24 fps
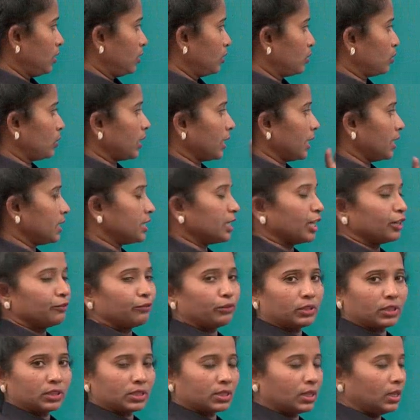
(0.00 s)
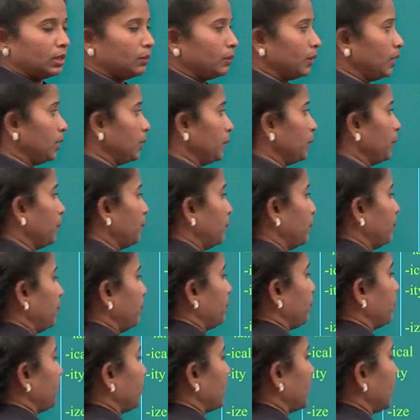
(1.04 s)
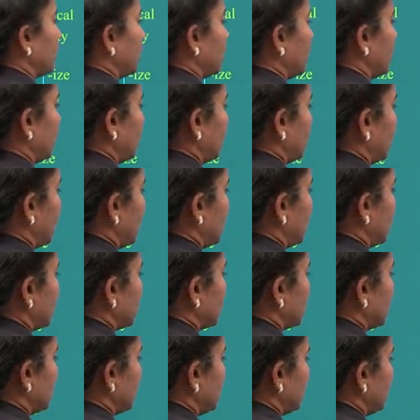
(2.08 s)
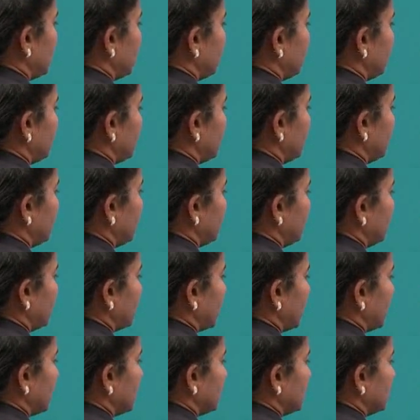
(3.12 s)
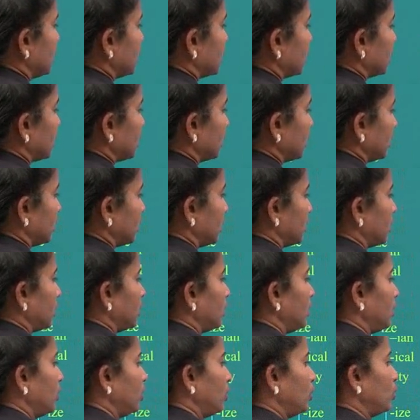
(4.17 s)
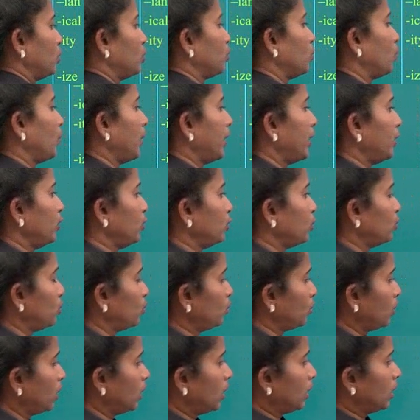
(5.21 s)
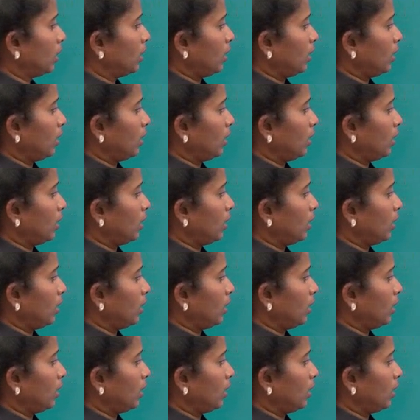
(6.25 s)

So again check for the syllable. Civilize. So where do you